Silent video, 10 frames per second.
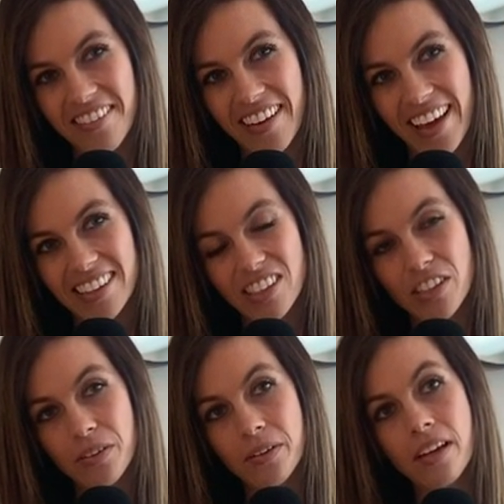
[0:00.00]
Okay,
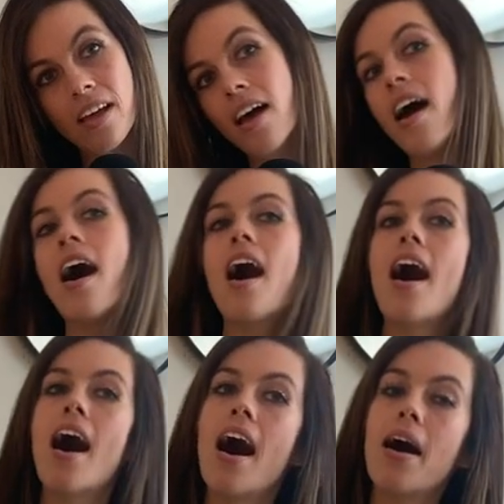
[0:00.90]
so
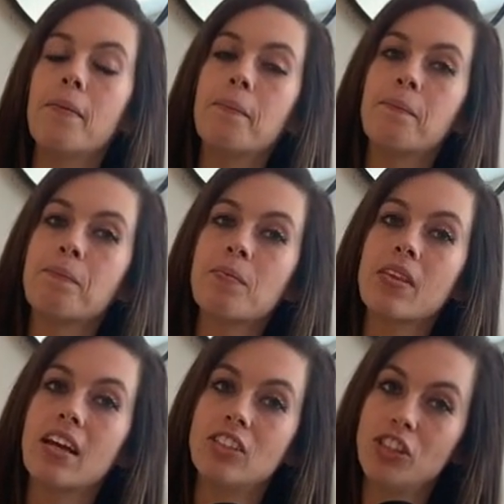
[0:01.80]
um,
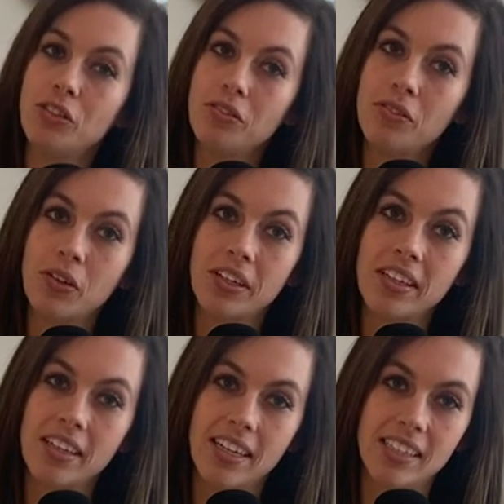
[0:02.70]
on June
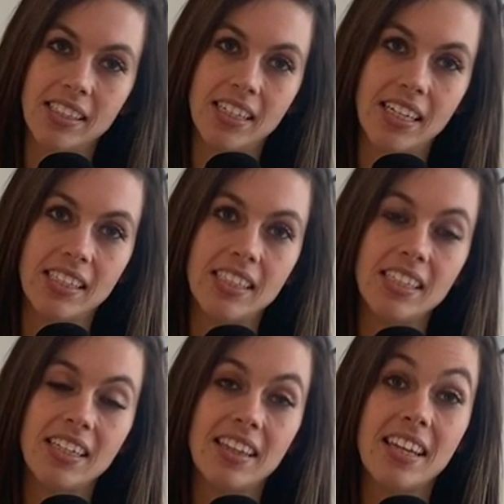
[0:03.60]
4th,
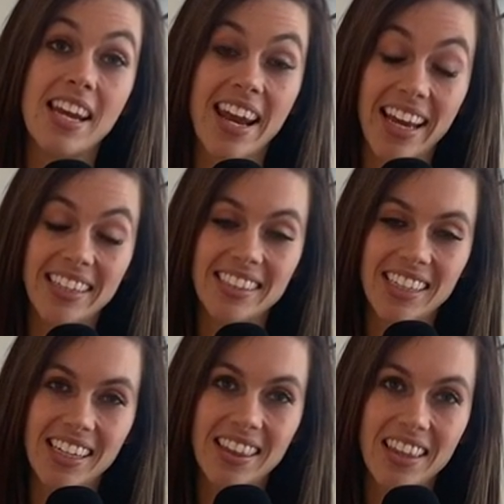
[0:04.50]
1918, the
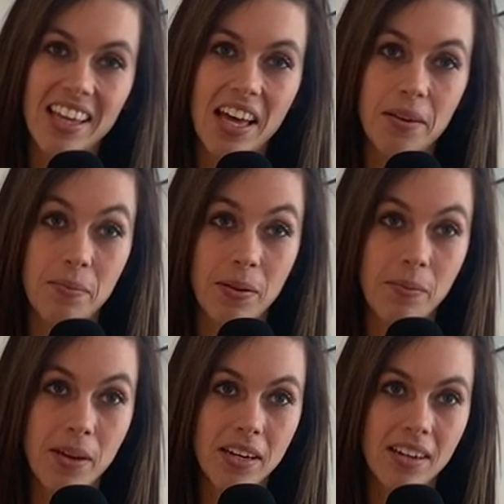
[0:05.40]
19th
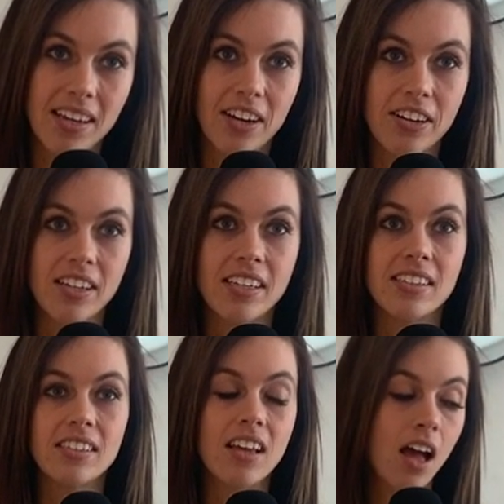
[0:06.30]
Amendment
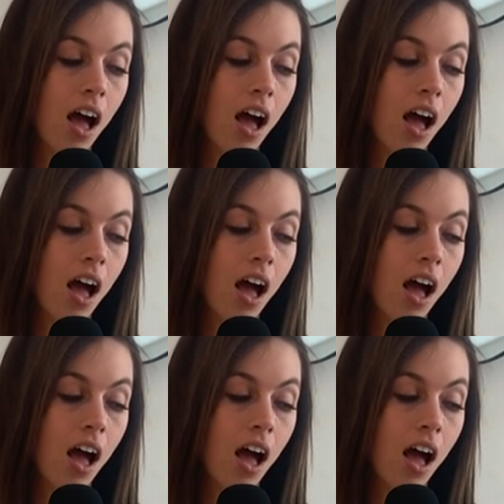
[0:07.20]
guarantees